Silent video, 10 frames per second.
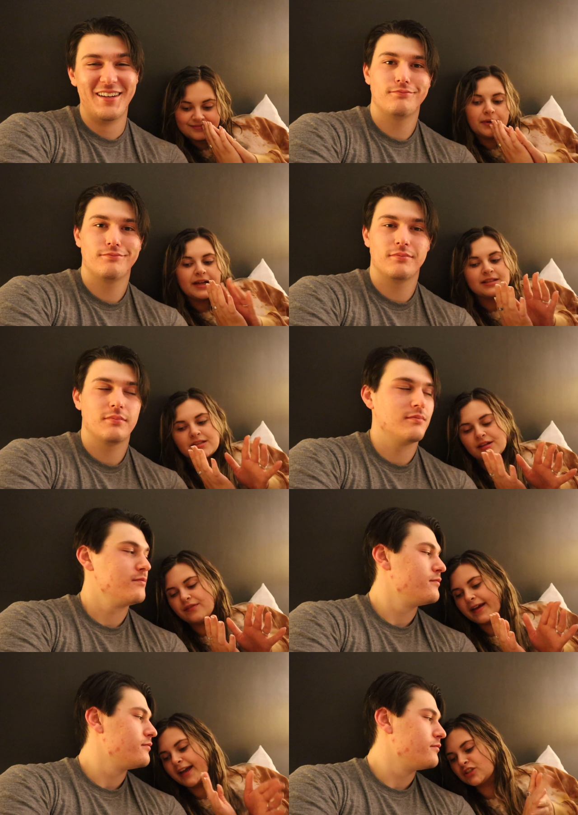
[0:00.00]
Speaker 1: But it's still a
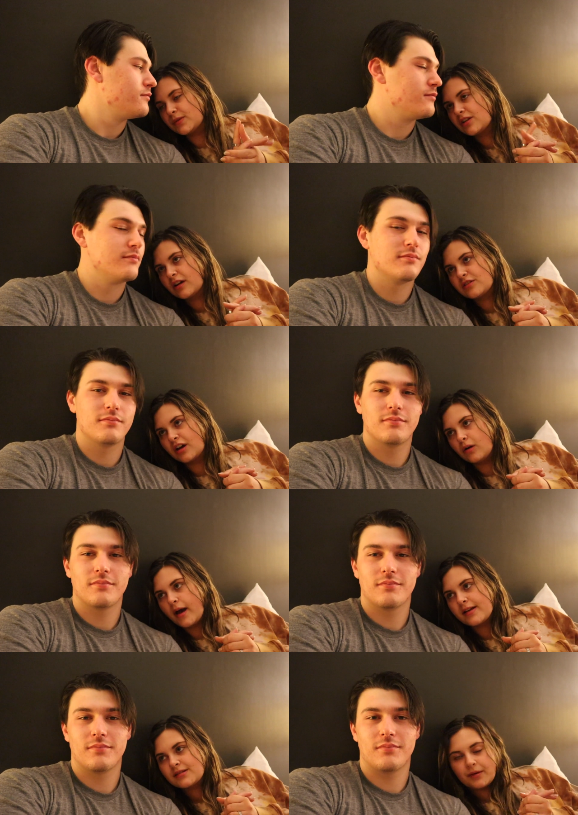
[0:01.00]
vacation. We still got to go
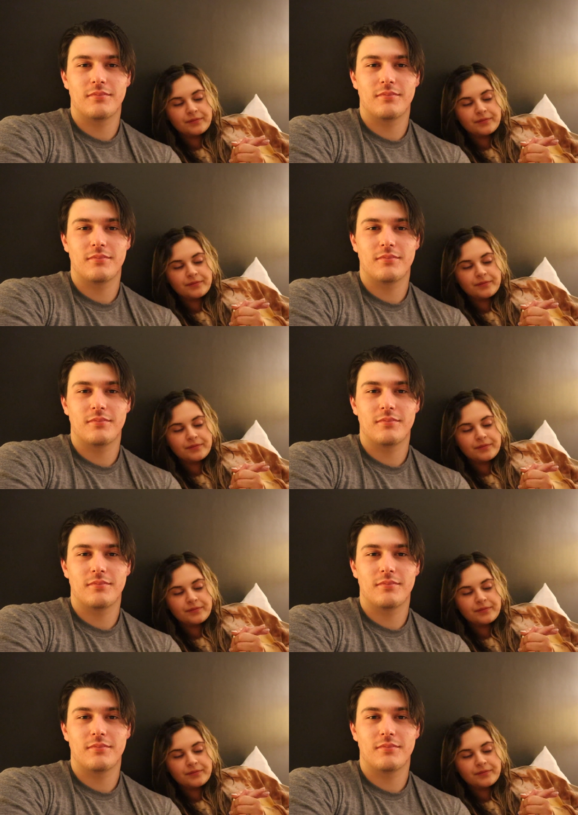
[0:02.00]
away, so.